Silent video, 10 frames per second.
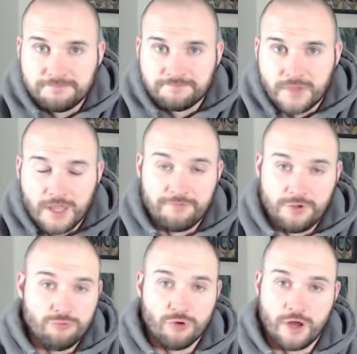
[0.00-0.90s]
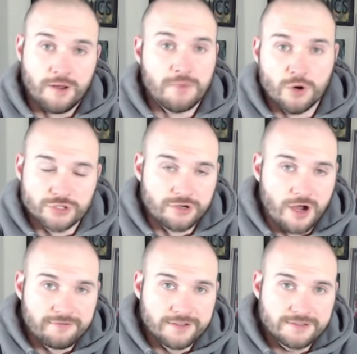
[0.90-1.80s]
If you run a motion
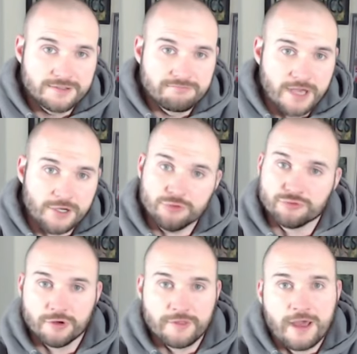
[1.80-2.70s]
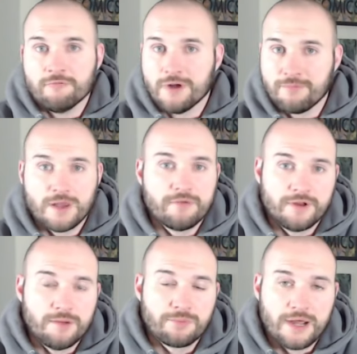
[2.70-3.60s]
offense and you drill that and rep that every
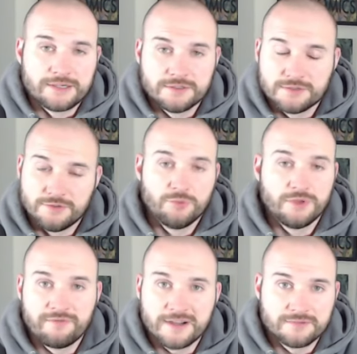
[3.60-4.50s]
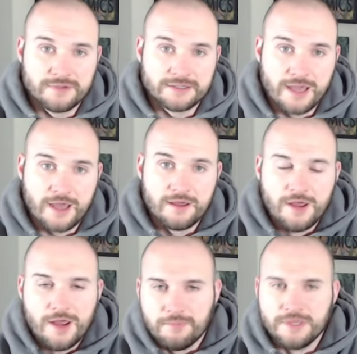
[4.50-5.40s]
day in practice, you'll be effective at that.
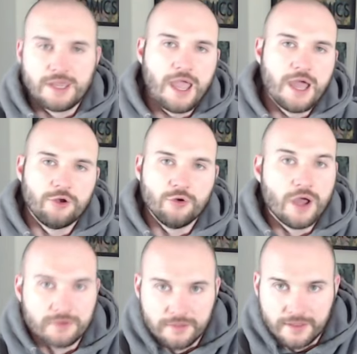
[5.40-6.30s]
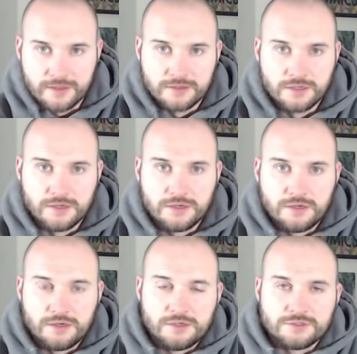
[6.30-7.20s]
But you can't do everything.
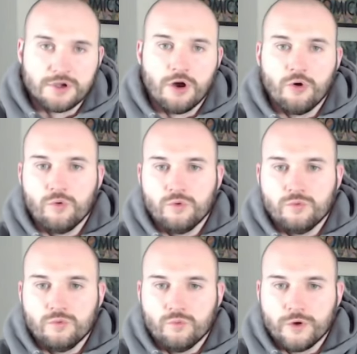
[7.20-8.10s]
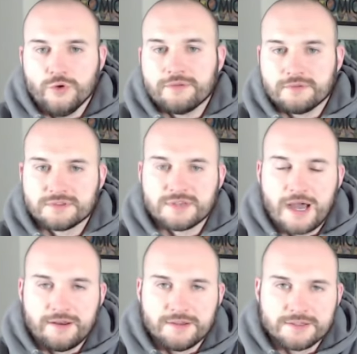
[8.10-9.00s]
So what you have to
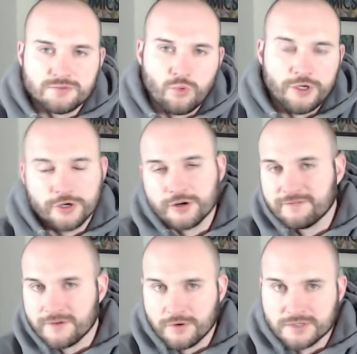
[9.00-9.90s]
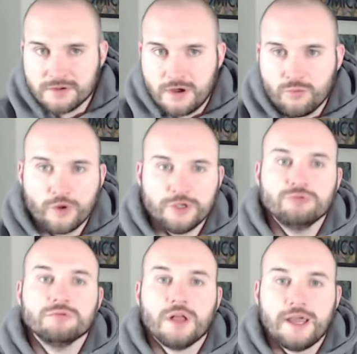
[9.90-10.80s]
decide is what you're going to focus on, what
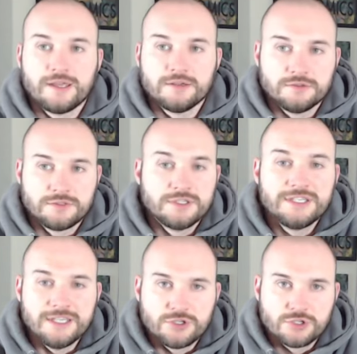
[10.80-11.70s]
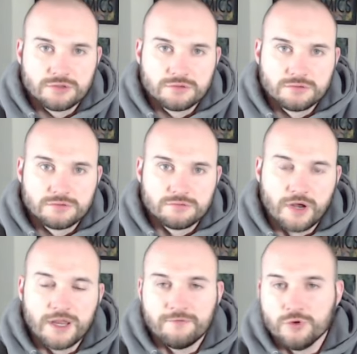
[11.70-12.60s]
you like to teach,
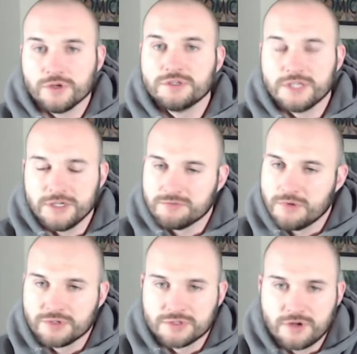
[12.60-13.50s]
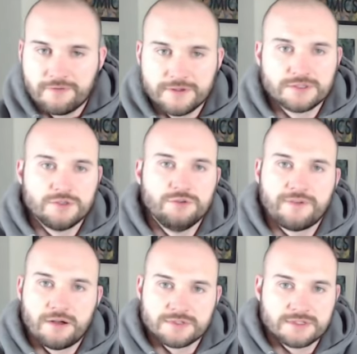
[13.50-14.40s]
right? If you can teach a motion offense and you
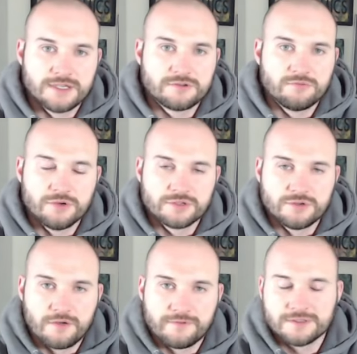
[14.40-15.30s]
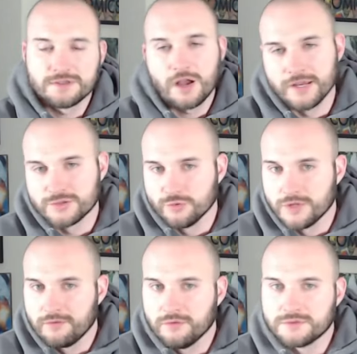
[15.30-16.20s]
found success with motion offense, high school
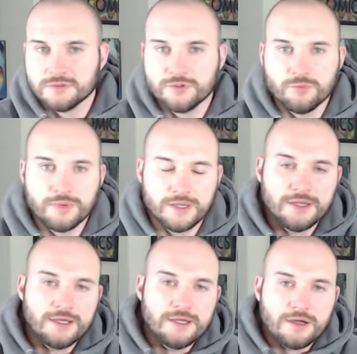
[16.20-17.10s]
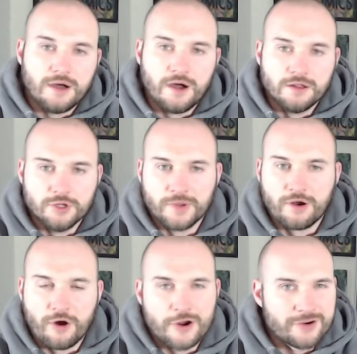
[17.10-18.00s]
level, it's a little bit uh, a little bit
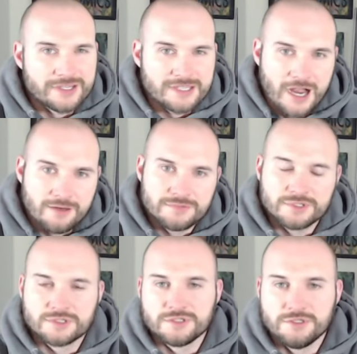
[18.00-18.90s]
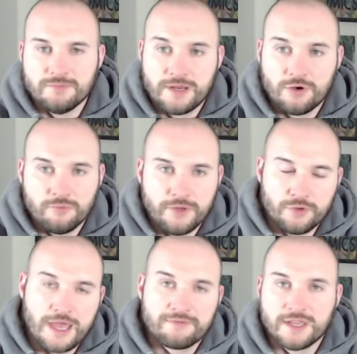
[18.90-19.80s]
harder at times just because you may, not, may
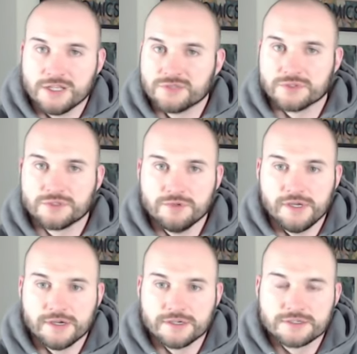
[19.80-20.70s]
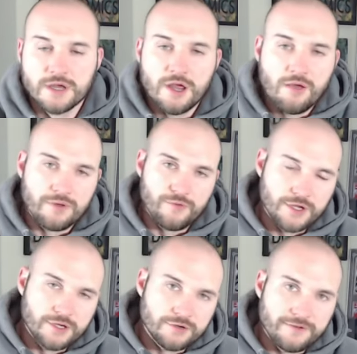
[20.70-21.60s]
only have kids for two years. But if you
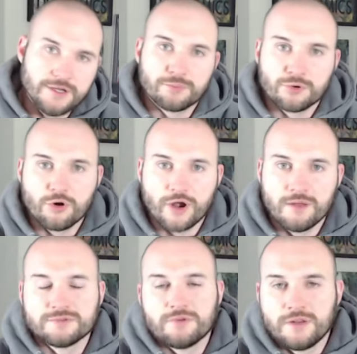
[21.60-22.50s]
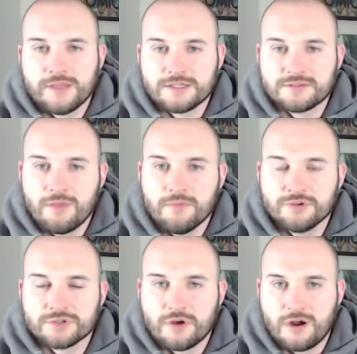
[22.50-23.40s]
get your feeder programs running that same
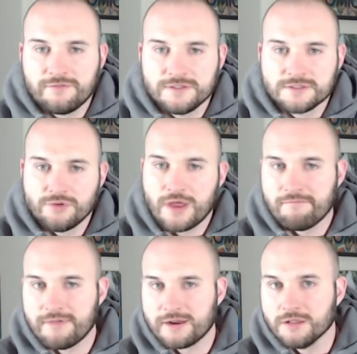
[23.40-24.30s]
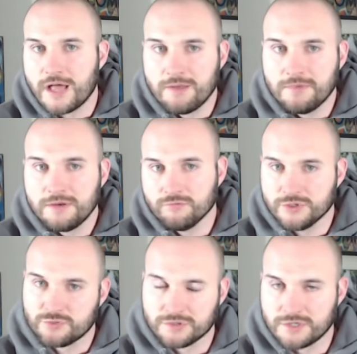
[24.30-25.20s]
motion offense and you have that alignment,
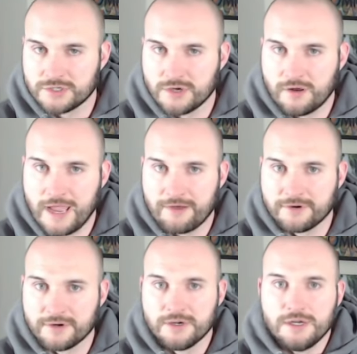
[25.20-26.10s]
which we'll touch on after,